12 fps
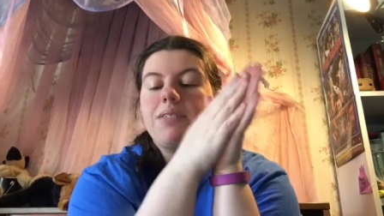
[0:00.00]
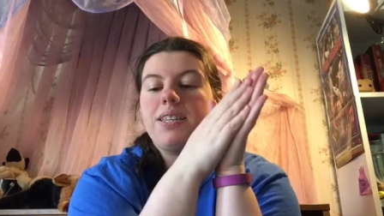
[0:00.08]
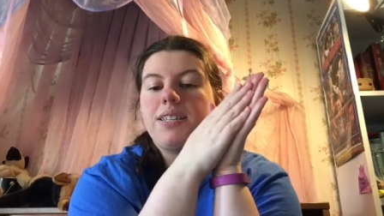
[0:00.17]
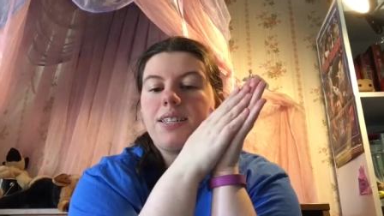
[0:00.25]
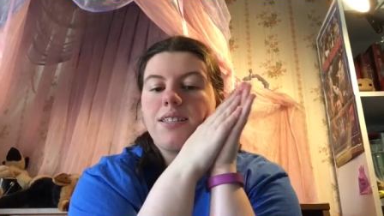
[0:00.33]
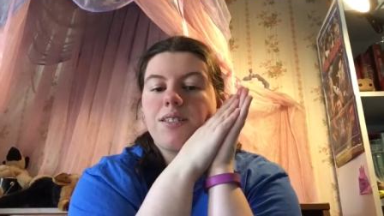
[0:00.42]

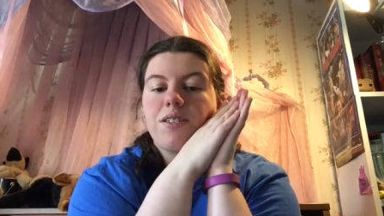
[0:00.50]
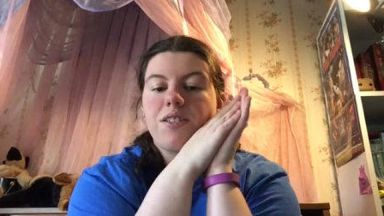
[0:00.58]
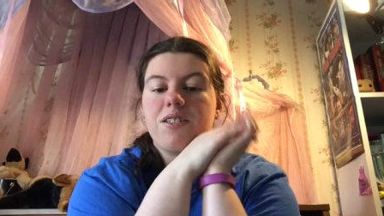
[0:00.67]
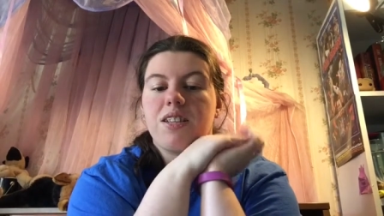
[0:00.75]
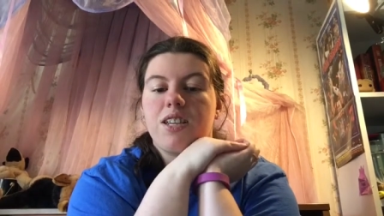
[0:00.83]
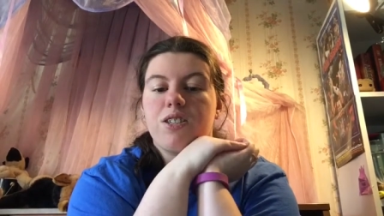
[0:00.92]
It is
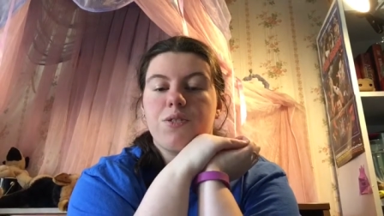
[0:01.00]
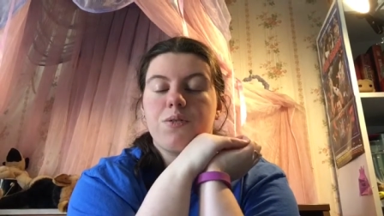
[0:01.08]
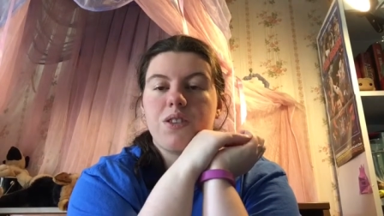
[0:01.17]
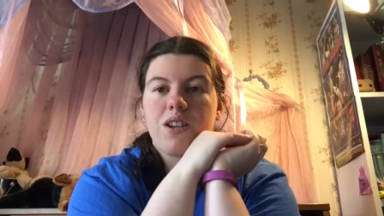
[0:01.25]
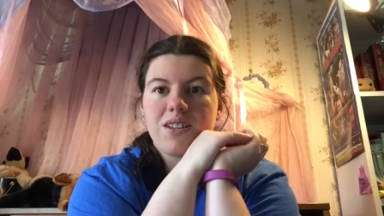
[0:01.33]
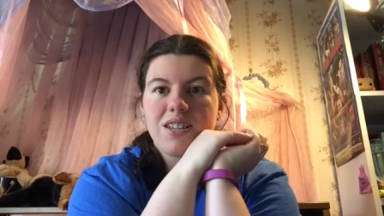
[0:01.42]
currently 2
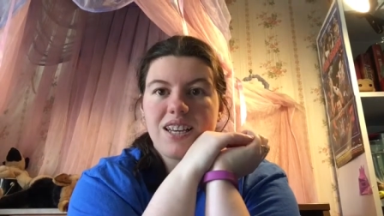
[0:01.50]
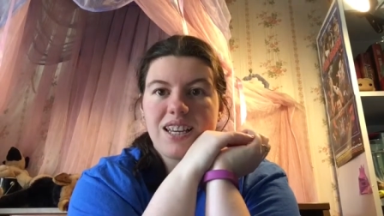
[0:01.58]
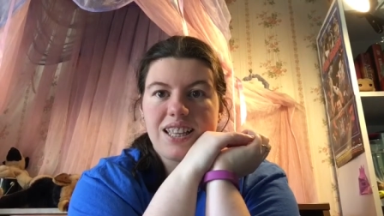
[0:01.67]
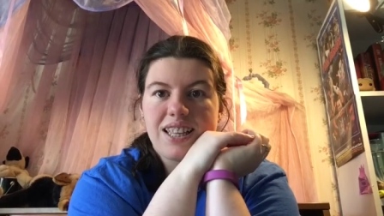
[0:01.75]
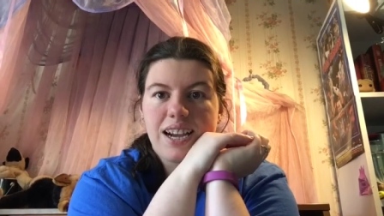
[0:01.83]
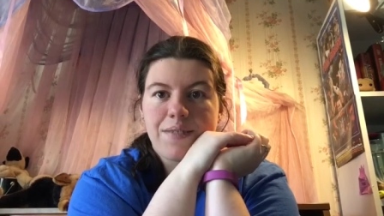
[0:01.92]
o'clock in the